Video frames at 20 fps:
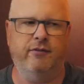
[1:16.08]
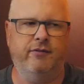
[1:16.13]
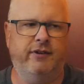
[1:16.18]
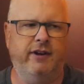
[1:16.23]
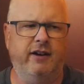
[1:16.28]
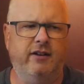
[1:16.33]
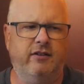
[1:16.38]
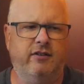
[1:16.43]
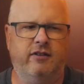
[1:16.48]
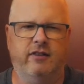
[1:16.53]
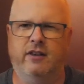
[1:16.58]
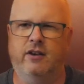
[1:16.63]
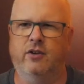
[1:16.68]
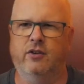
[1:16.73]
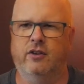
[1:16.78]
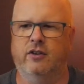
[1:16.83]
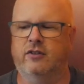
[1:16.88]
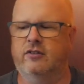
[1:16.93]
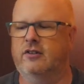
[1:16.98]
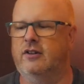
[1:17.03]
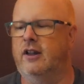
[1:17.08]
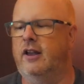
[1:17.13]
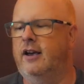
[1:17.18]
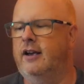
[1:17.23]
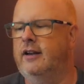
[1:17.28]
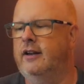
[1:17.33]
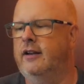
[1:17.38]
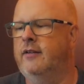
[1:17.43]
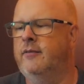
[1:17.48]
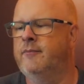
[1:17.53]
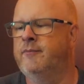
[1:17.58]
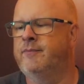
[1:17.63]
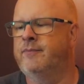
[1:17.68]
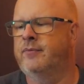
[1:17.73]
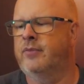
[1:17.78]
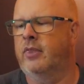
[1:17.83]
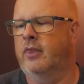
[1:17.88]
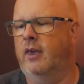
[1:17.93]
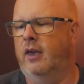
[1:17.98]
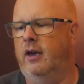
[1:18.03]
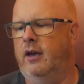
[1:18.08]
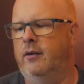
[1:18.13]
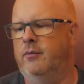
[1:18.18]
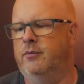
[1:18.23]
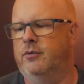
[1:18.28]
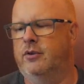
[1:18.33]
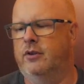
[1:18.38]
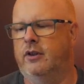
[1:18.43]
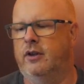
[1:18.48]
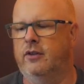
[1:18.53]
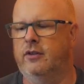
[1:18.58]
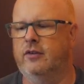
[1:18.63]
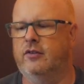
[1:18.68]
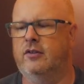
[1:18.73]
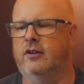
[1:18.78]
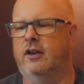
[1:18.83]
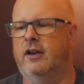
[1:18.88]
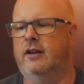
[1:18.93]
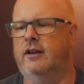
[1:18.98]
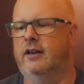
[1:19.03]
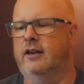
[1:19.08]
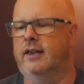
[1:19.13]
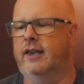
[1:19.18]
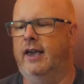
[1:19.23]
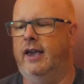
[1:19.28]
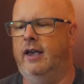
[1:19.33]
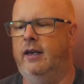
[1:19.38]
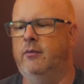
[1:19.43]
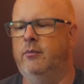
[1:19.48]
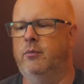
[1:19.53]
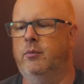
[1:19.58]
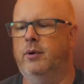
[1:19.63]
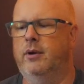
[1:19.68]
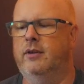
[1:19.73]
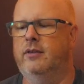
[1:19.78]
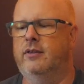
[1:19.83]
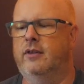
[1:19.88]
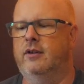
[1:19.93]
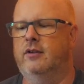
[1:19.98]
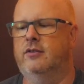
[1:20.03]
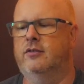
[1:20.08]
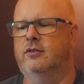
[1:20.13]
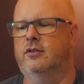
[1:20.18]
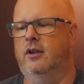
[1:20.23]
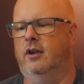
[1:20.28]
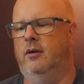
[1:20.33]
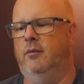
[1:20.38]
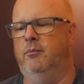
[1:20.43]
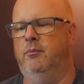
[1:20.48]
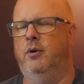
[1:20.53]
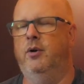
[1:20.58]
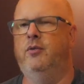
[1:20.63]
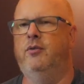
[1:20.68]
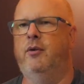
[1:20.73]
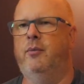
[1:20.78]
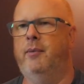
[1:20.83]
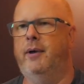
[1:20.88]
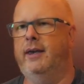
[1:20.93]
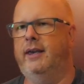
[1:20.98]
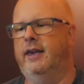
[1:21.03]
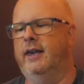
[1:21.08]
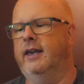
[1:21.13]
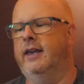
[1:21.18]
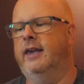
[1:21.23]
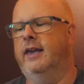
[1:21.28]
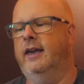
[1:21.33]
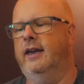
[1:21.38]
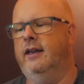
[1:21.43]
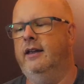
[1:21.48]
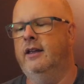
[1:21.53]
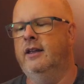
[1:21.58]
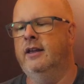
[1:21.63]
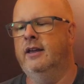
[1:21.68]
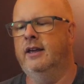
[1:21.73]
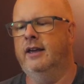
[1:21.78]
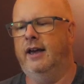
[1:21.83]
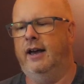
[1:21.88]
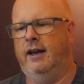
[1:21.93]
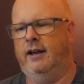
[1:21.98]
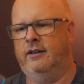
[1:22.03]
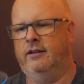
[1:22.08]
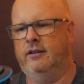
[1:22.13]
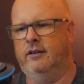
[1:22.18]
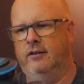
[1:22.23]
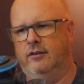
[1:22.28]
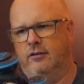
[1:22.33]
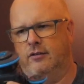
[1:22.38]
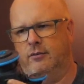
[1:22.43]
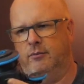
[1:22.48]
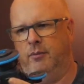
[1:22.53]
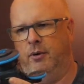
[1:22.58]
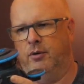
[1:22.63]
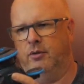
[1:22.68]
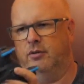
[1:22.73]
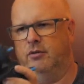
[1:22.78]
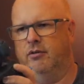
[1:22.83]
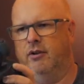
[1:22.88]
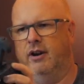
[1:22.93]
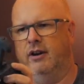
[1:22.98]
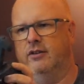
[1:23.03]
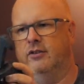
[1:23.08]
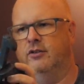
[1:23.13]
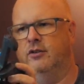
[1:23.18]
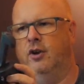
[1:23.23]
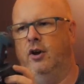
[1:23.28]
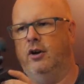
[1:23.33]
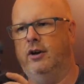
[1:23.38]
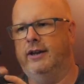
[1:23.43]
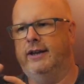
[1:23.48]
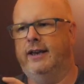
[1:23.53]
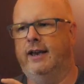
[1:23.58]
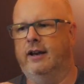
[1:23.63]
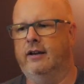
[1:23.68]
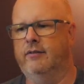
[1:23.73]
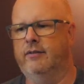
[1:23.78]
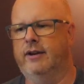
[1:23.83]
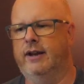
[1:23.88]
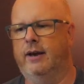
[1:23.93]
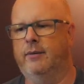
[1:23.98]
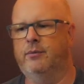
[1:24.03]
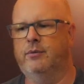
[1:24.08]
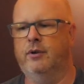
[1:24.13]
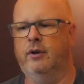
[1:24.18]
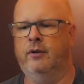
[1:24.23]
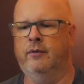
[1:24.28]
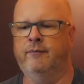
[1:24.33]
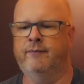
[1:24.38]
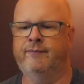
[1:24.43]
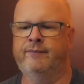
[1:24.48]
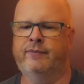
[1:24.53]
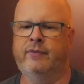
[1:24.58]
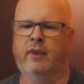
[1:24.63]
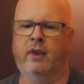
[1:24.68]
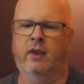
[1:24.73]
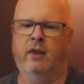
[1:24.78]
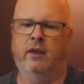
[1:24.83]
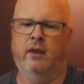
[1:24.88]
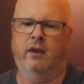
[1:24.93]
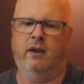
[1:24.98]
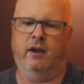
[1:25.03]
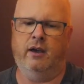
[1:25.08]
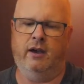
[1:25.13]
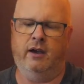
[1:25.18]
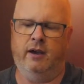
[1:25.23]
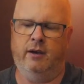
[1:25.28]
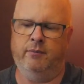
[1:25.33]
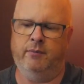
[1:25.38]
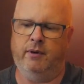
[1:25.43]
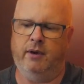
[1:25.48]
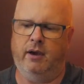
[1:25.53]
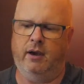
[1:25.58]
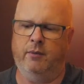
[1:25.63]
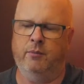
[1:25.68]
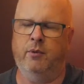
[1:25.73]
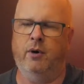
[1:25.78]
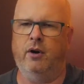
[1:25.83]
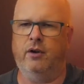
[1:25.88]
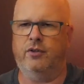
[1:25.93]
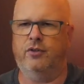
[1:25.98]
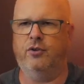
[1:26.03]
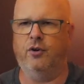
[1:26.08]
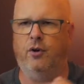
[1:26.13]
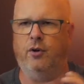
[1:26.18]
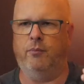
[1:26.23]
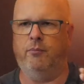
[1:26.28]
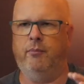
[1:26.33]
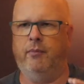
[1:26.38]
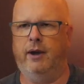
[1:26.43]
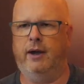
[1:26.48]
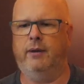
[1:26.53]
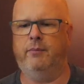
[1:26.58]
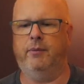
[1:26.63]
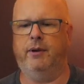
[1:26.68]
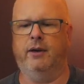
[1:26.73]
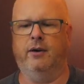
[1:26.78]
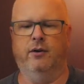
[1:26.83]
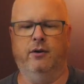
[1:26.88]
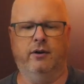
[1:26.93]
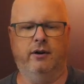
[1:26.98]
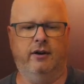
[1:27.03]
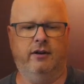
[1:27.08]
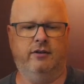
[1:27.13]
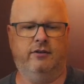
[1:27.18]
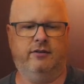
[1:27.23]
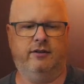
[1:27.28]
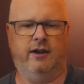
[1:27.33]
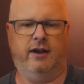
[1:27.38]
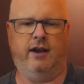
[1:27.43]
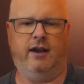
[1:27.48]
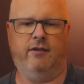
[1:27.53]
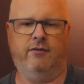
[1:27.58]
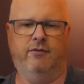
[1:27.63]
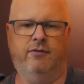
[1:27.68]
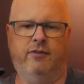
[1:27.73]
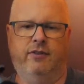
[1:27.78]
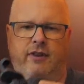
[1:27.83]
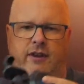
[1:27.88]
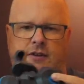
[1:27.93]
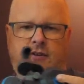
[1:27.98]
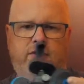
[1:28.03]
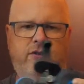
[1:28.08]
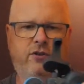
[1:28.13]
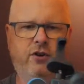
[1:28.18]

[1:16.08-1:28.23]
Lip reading: I've ditched the other slider. So the other slider came with this movie making kit and this motorized dolly kind of adapter. And what I thought might be good is to have this